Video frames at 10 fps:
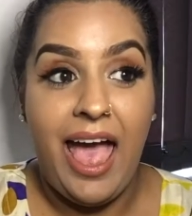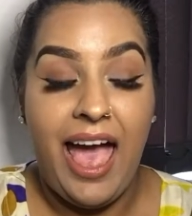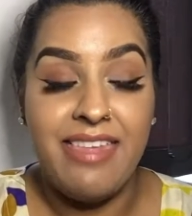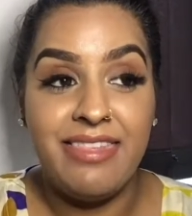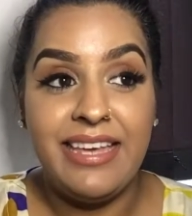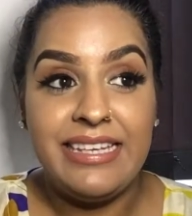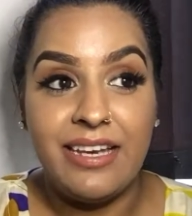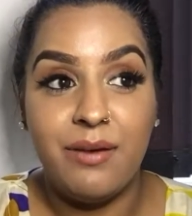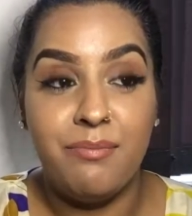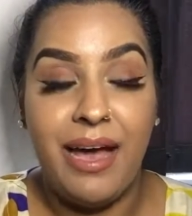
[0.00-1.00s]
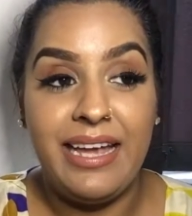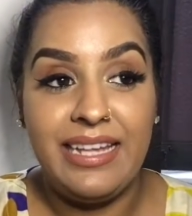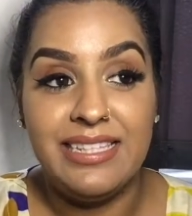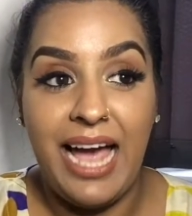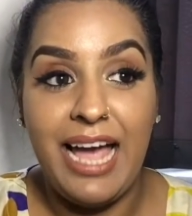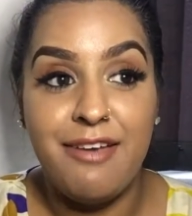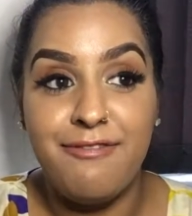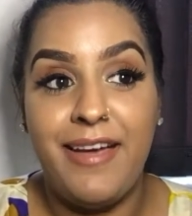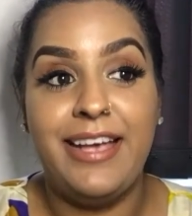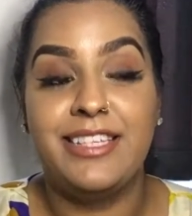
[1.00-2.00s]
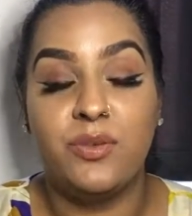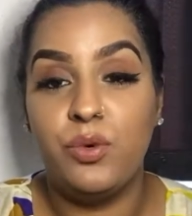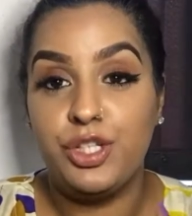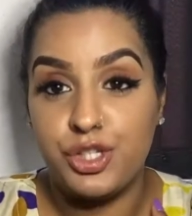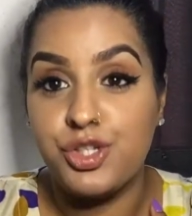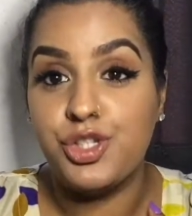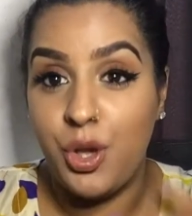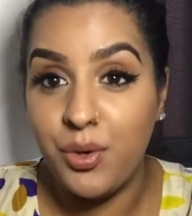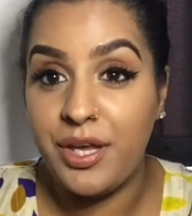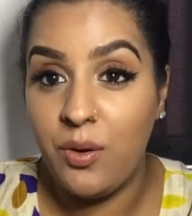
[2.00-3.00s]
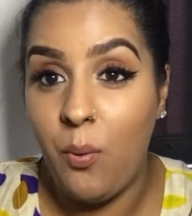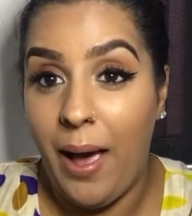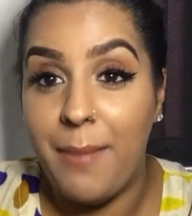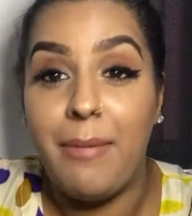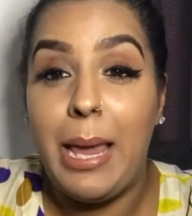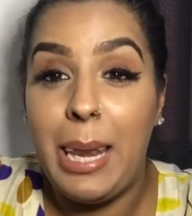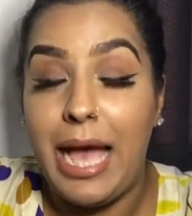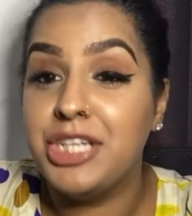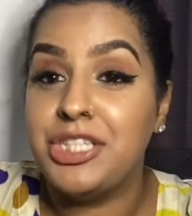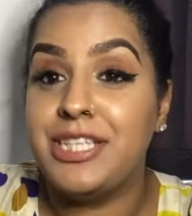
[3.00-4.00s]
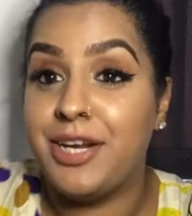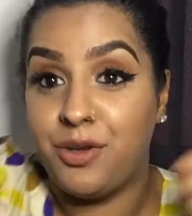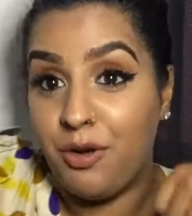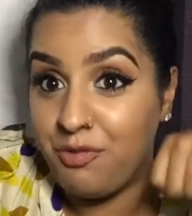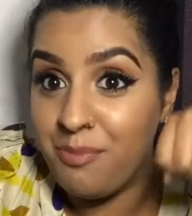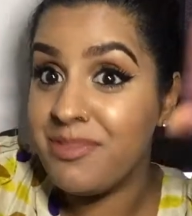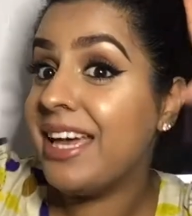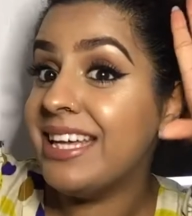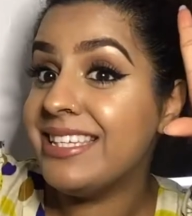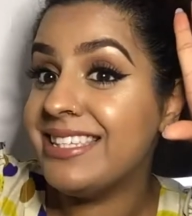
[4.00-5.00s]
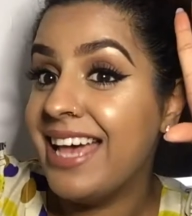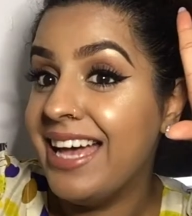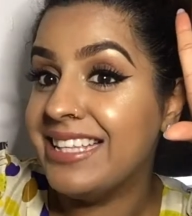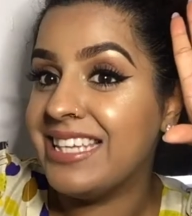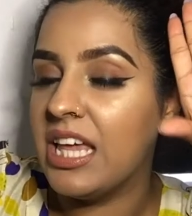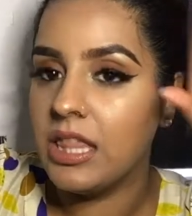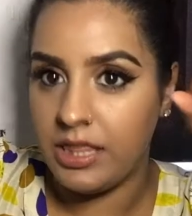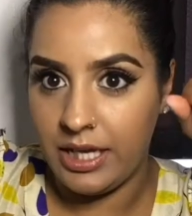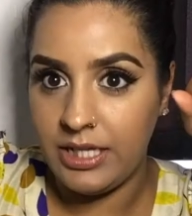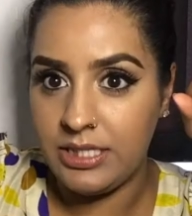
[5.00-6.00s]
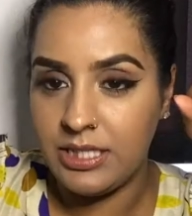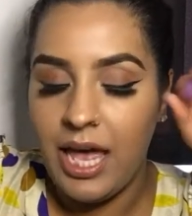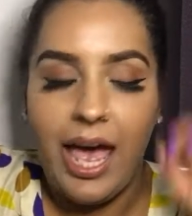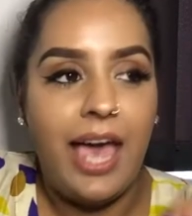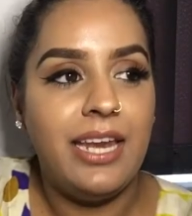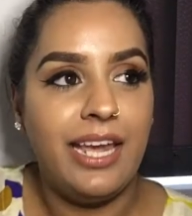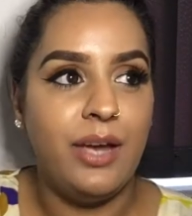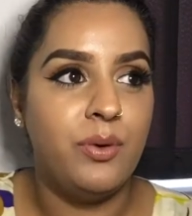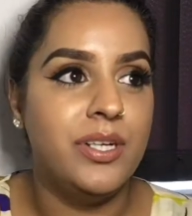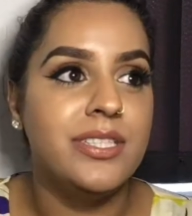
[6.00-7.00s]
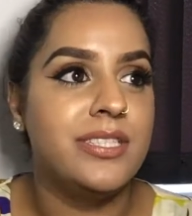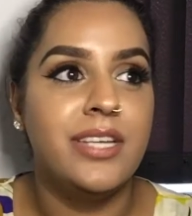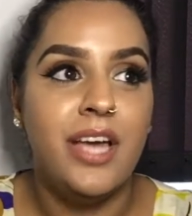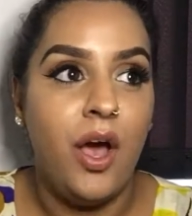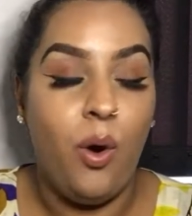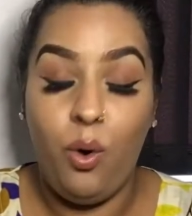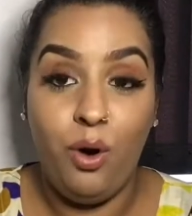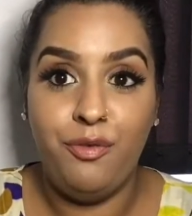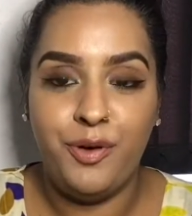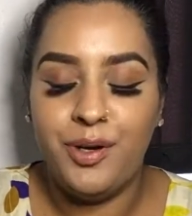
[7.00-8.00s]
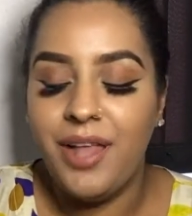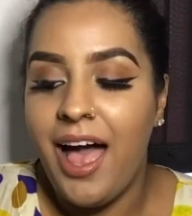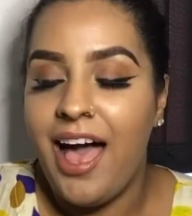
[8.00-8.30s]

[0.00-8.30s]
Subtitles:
I think my entire face was soaking wet. My lashes had gone from this to this and it was awful.